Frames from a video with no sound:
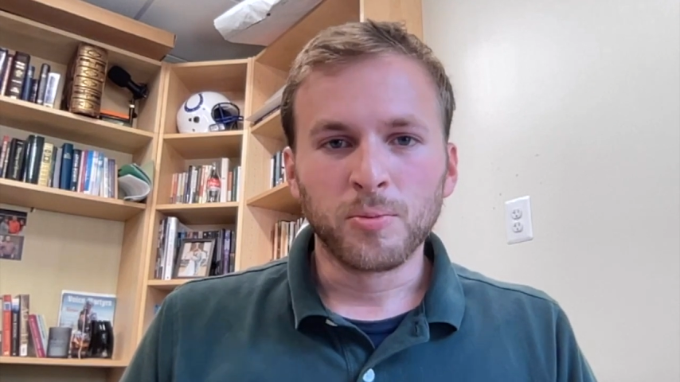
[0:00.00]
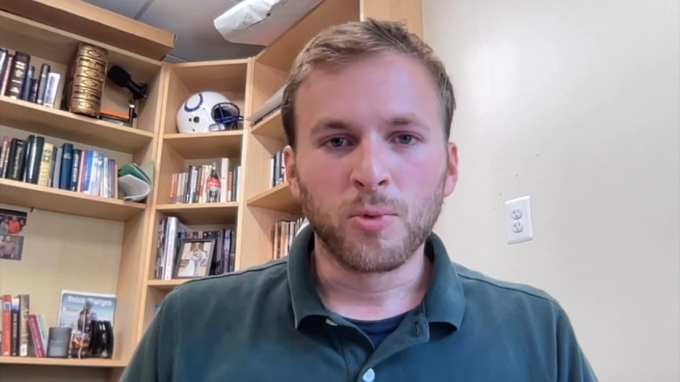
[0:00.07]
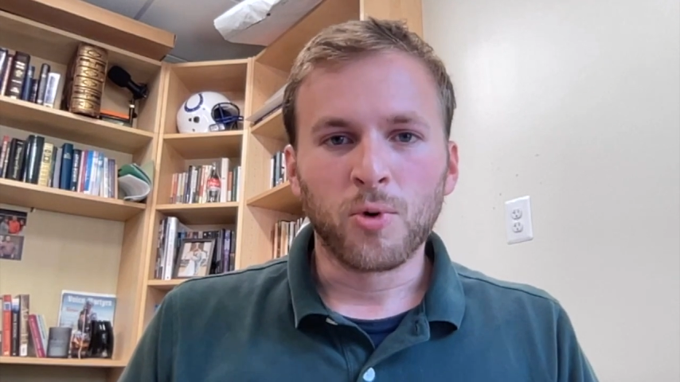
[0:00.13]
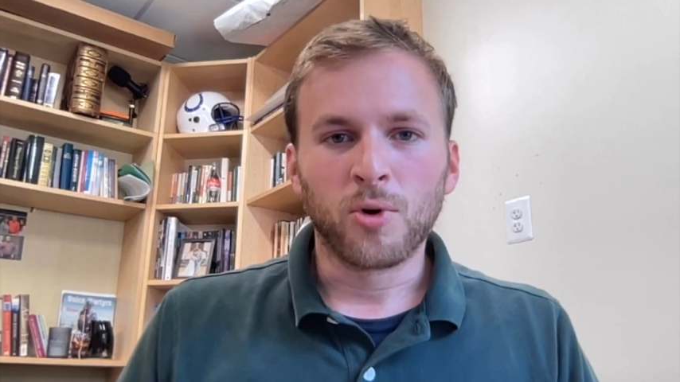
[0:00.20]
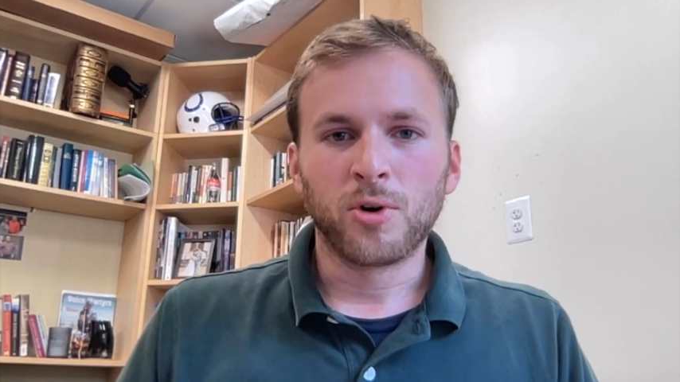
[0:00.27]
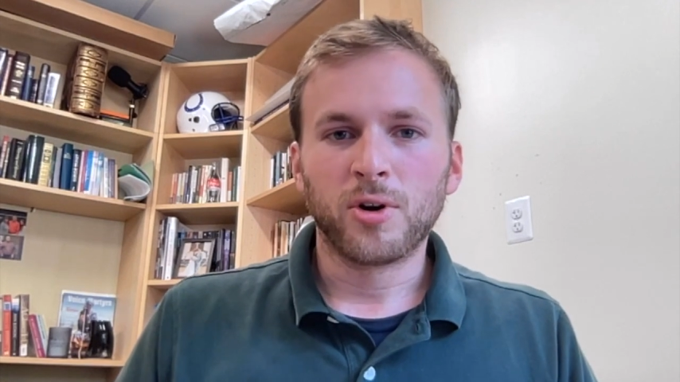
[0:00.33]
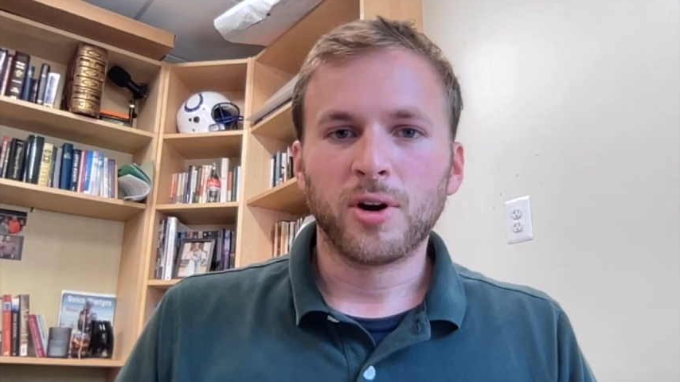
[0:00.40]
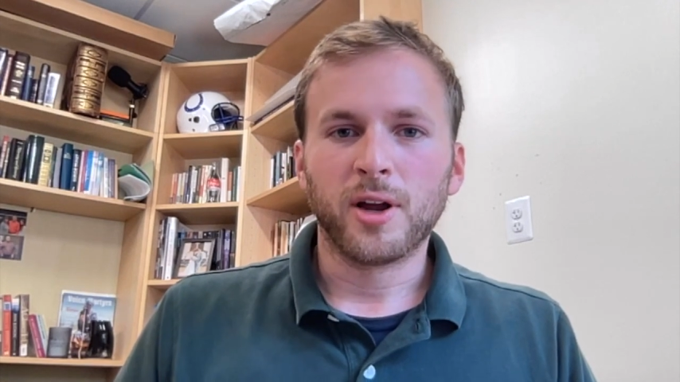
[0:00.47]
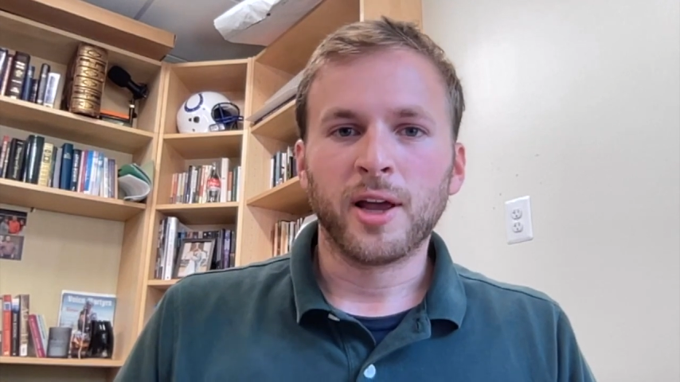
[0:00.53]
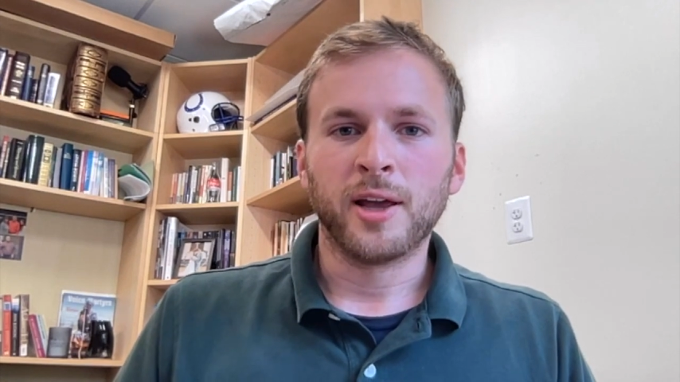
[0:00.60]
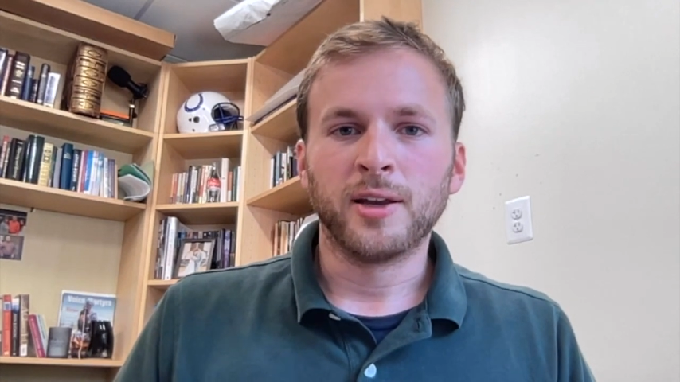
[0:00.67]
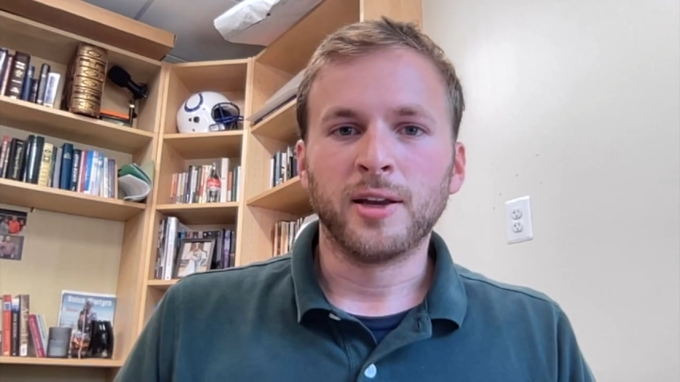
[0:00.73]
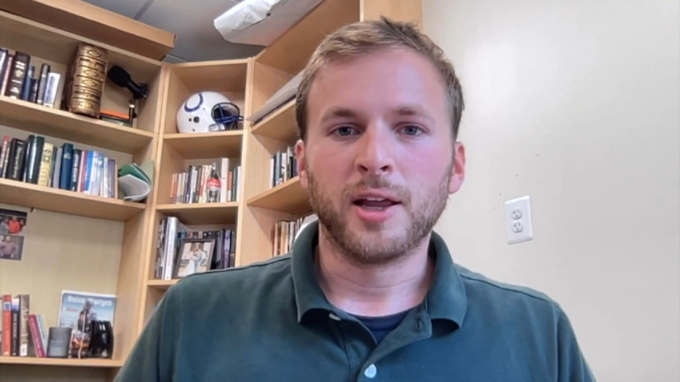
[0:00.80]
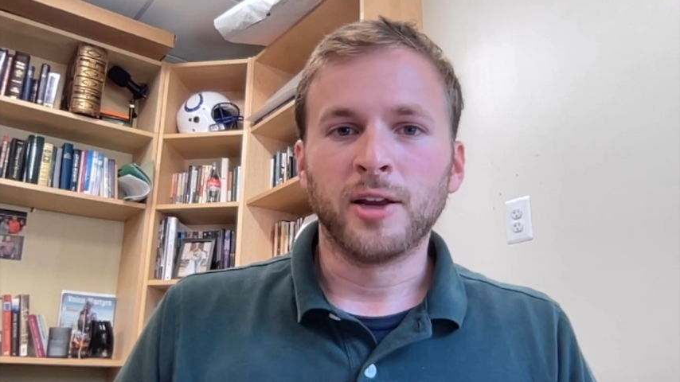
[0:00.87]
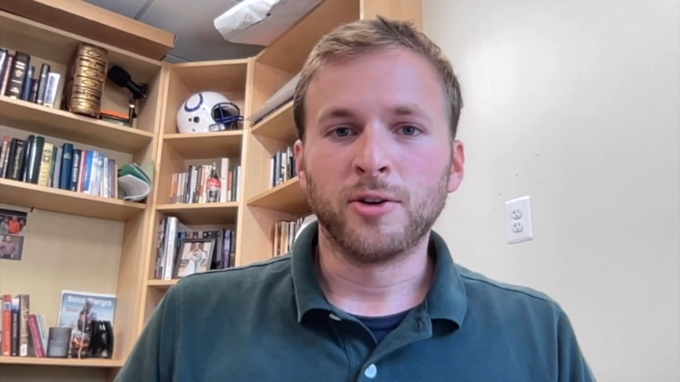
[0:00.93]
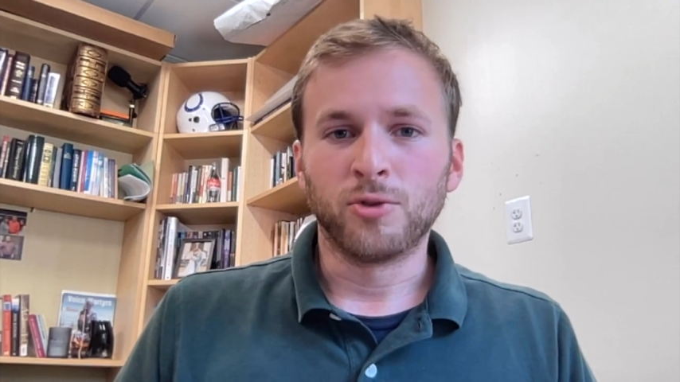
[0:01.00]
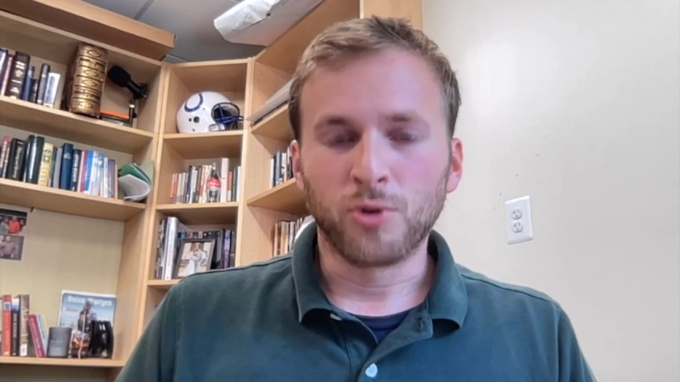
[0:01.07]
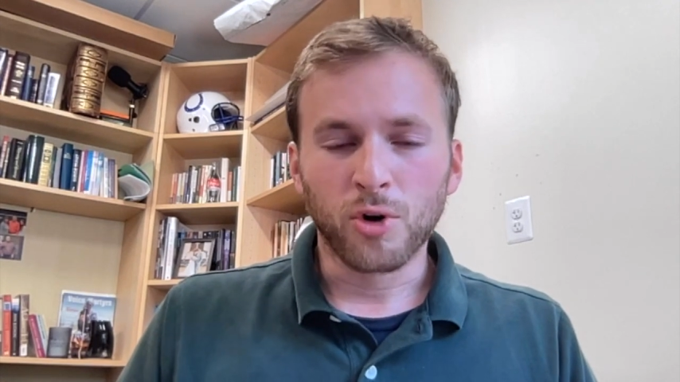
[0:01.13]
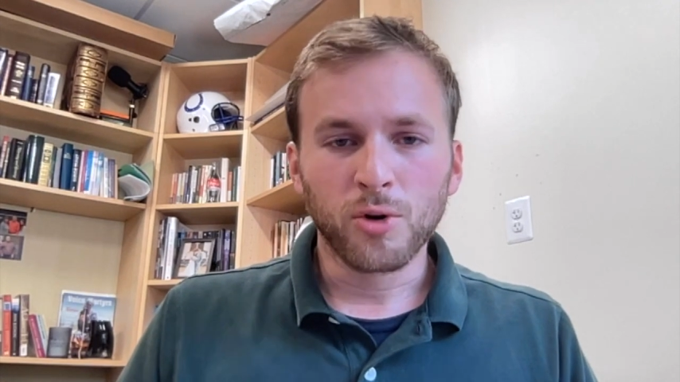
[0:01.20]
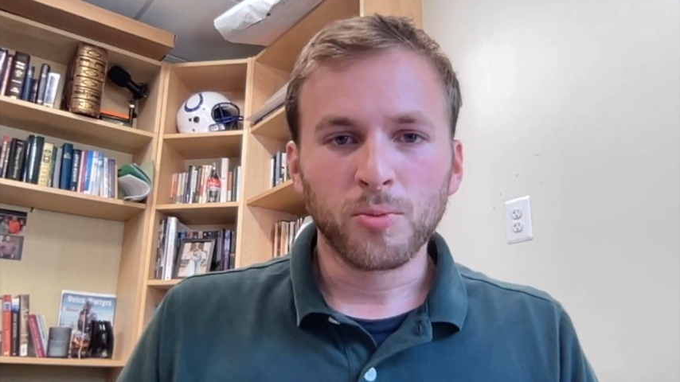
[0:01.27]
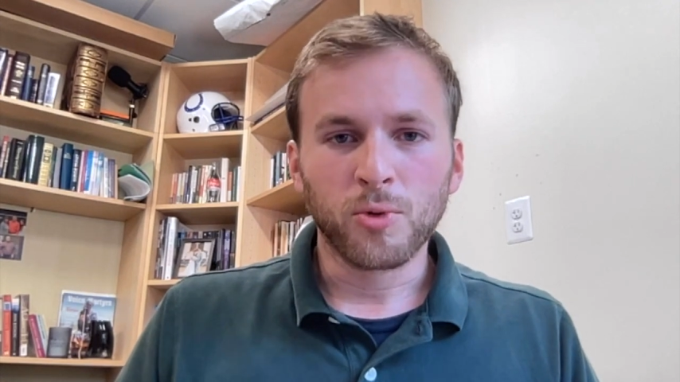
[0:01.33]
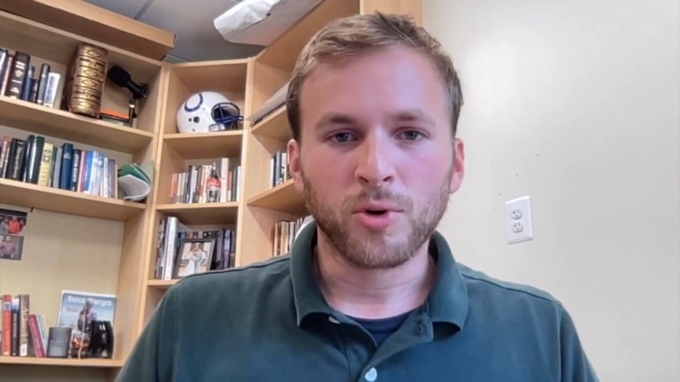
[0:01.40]
more and
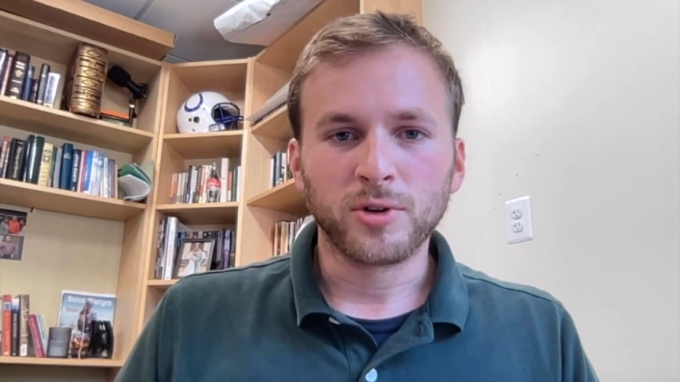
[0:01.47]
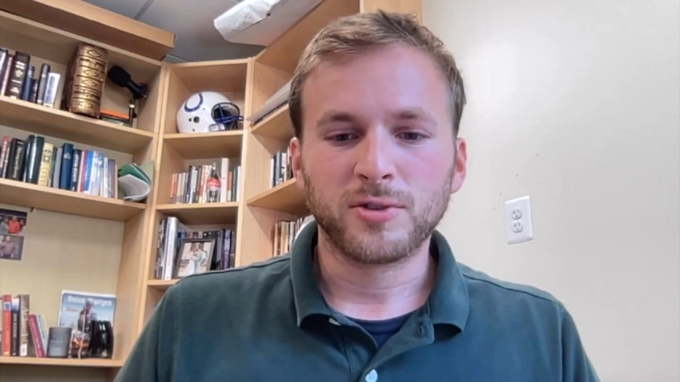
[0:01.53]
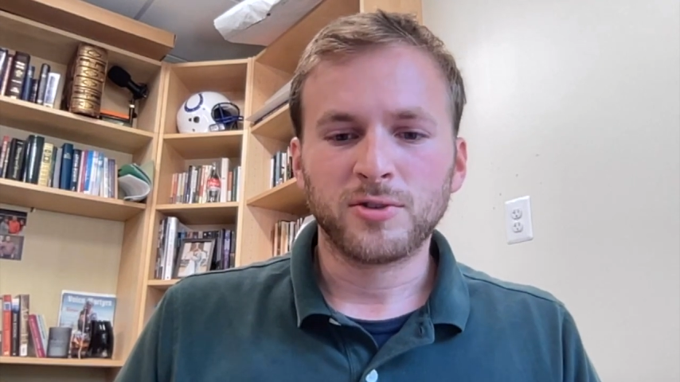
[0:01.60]
grow more,